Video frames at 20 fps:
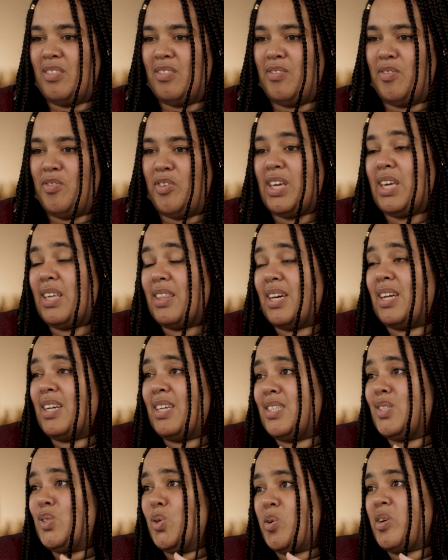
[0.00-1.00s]
thinking that
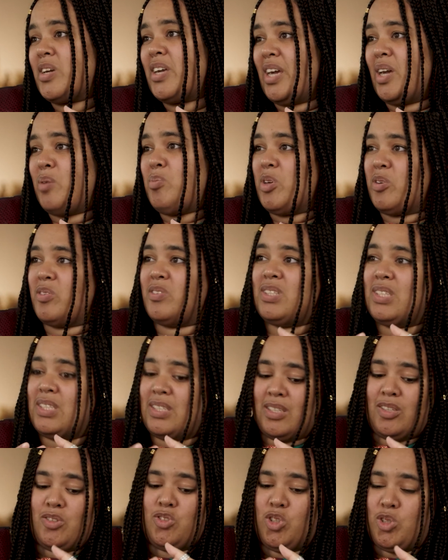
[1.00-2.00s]
it's okay because
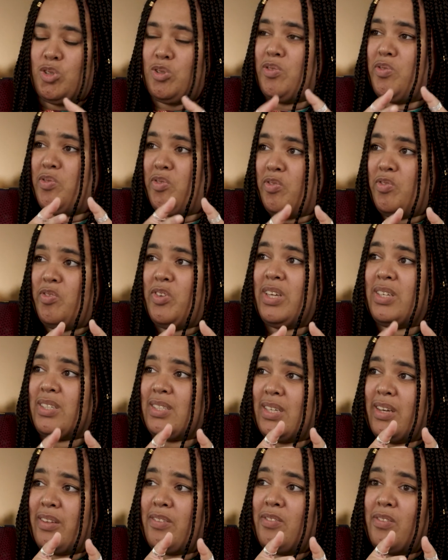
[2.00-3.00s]
these are just the
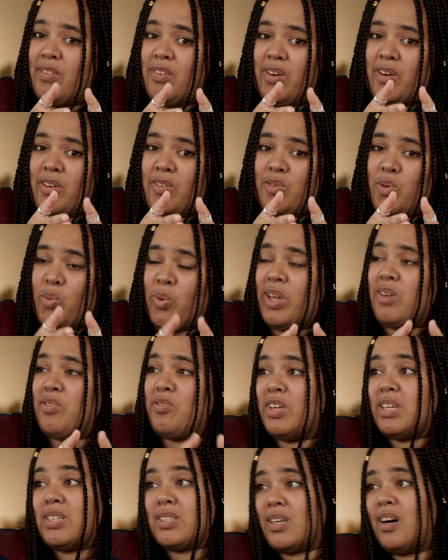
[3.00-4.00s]
things that the way
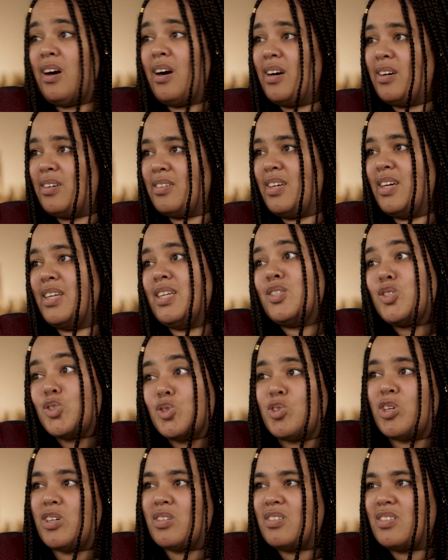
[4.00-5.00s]
things are, and it's
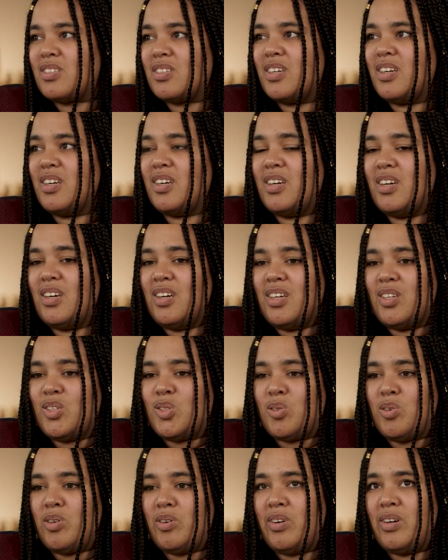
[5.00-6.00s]
not. Mm-hmm.
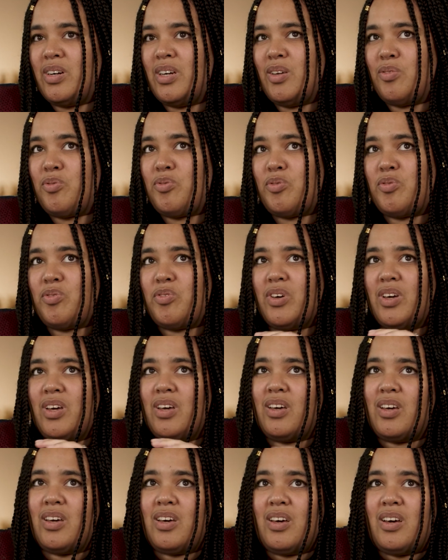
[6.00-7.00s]
So if
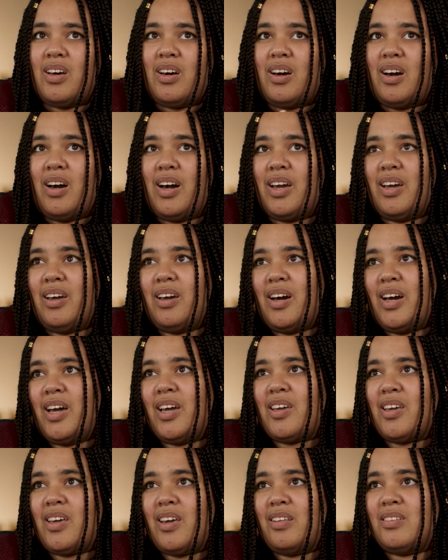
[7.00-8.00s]

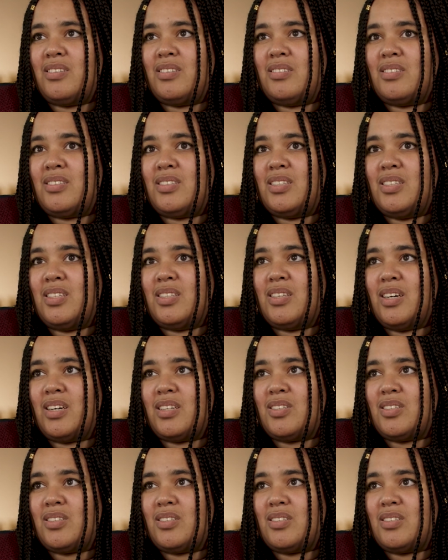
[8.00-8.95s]
I can see that